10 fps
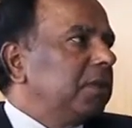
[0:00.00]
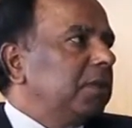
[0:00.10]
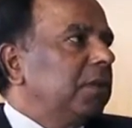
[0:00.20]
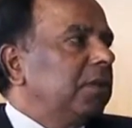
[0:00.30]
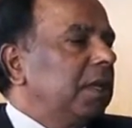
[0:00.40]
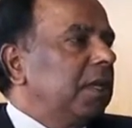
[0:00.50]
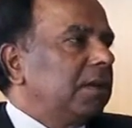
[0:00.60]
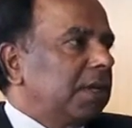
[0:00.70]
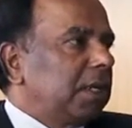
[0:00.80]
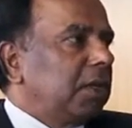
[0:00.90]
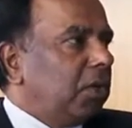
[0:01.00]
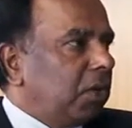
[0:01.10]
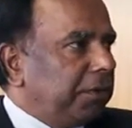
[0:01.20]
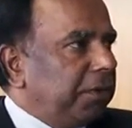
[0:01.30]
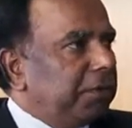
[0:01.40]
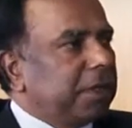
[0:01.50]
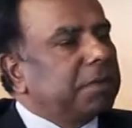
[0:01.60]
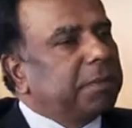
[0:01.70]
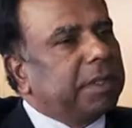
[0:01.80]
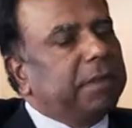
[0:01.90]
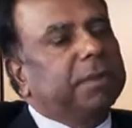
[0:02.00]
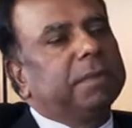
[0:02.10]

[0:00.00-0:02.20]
So they are attracting a lot of investment,